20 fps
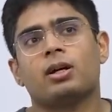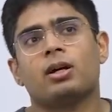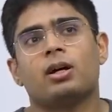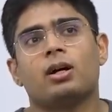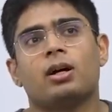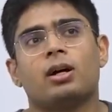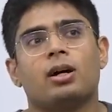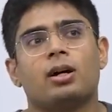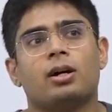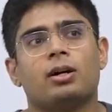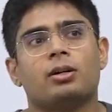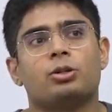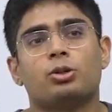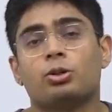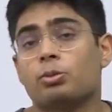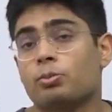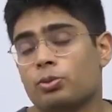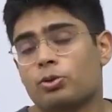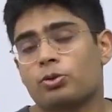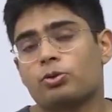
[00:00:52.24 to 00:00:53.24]
to
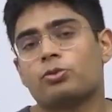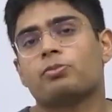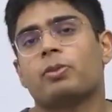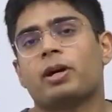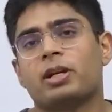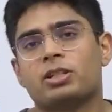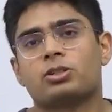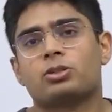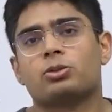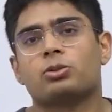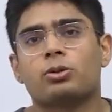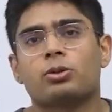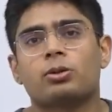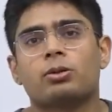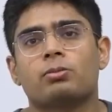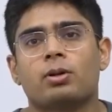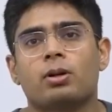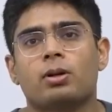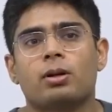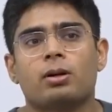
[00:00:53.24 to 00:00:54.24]
improve my score
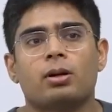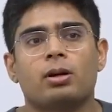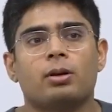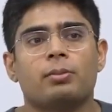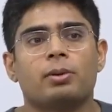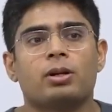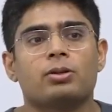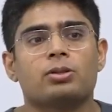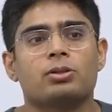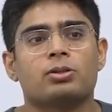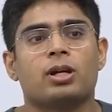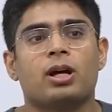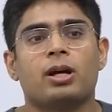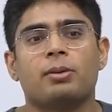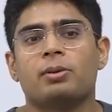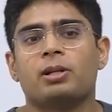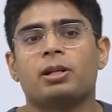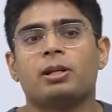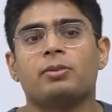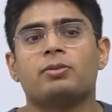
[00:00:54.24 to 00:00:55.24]
because I
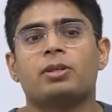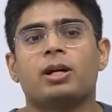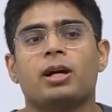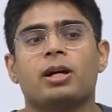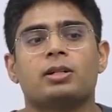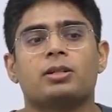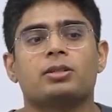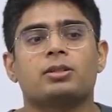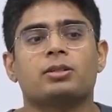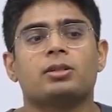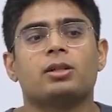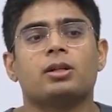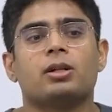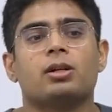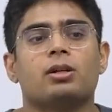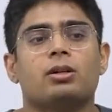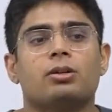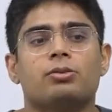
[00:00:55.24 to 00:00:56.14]
believe that,